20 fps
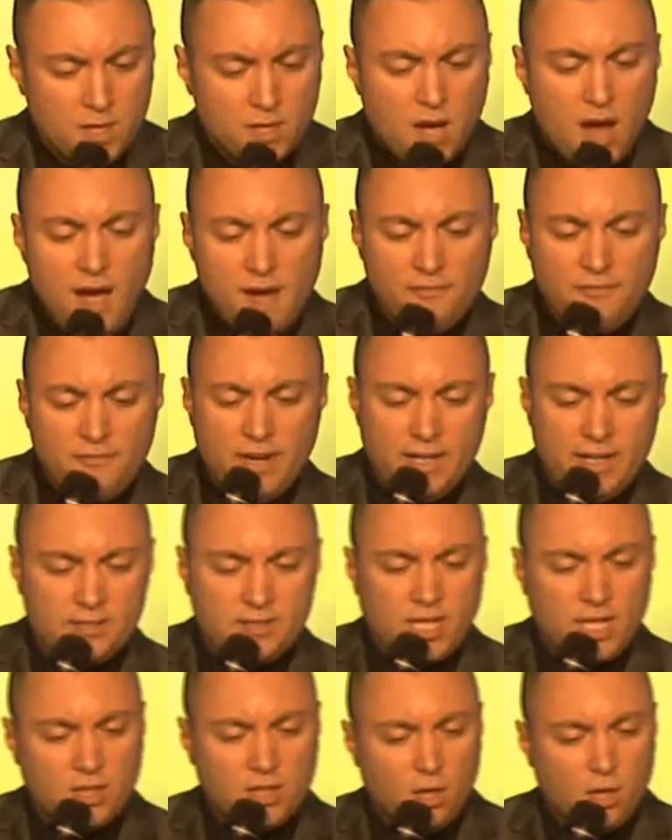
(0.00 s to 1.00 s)

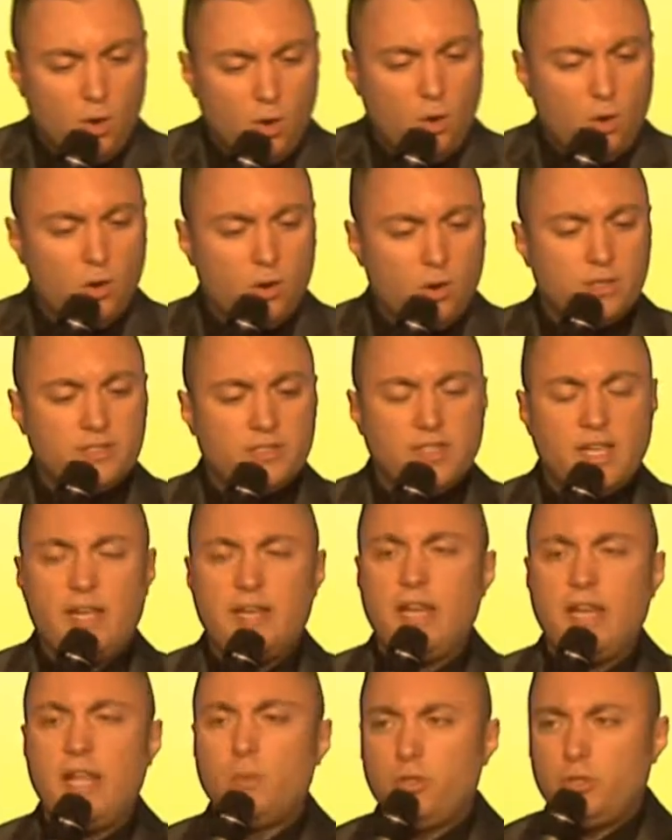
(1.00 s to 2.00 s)
Confidence that the Lord
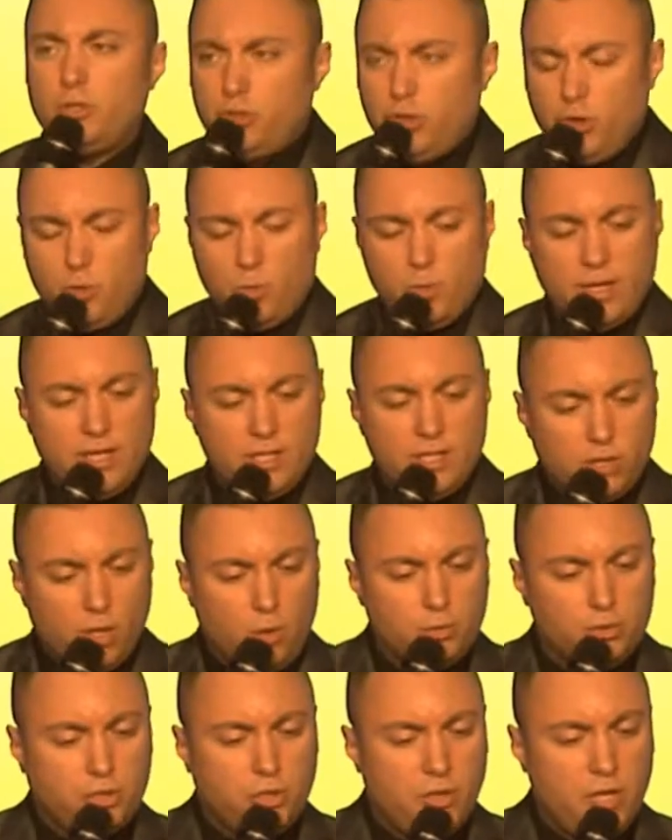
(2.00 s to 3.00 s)
said he would do what he
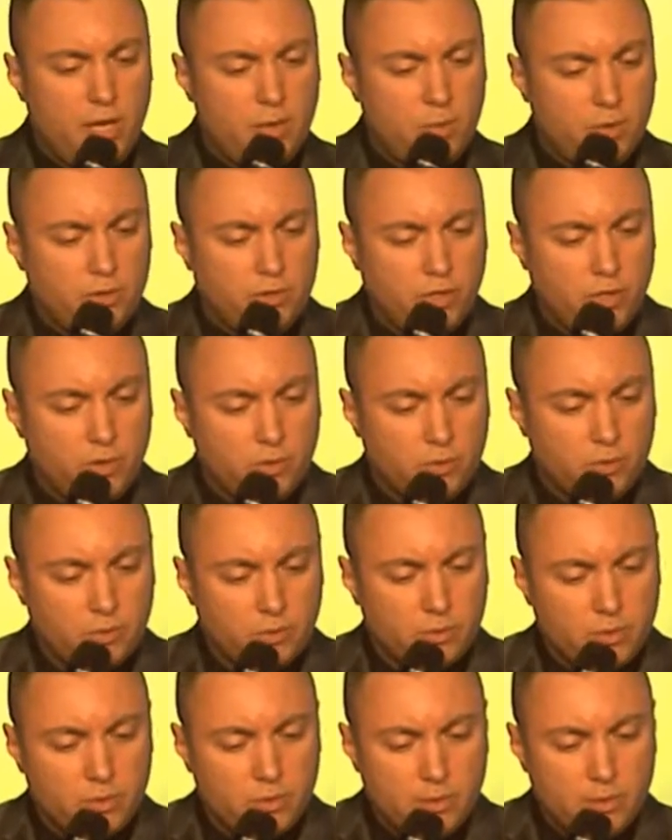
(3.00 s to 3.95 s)
told you he would do.